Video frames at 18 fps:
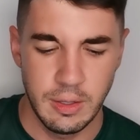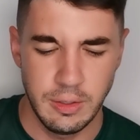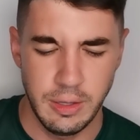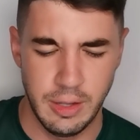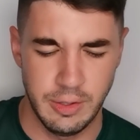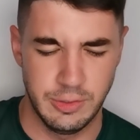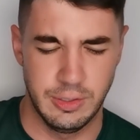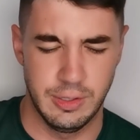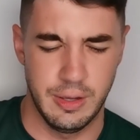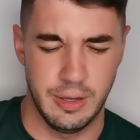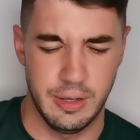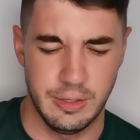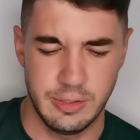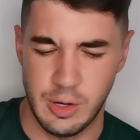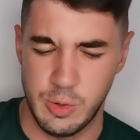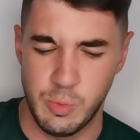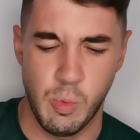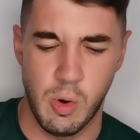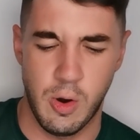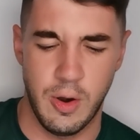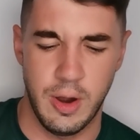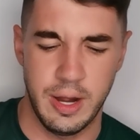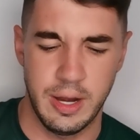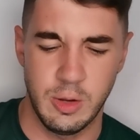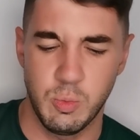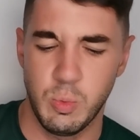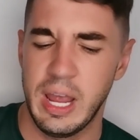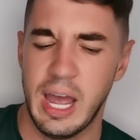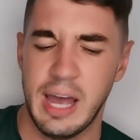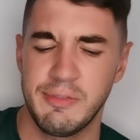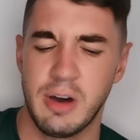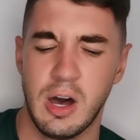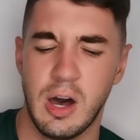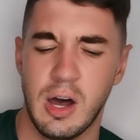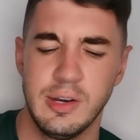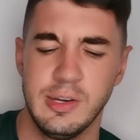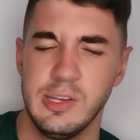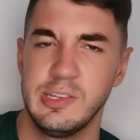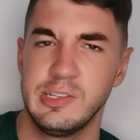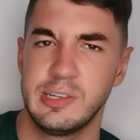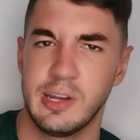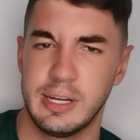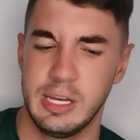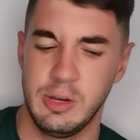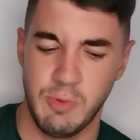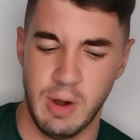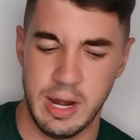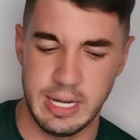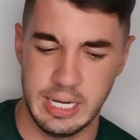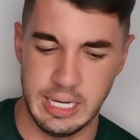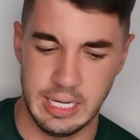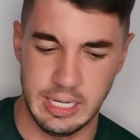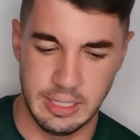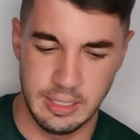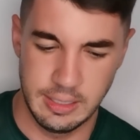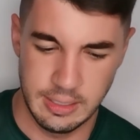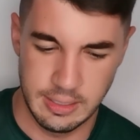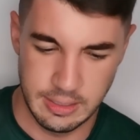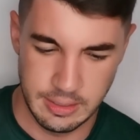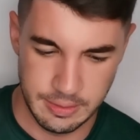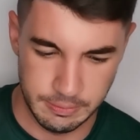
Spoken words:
Yes, sir, don't worry. We have our understudy ready.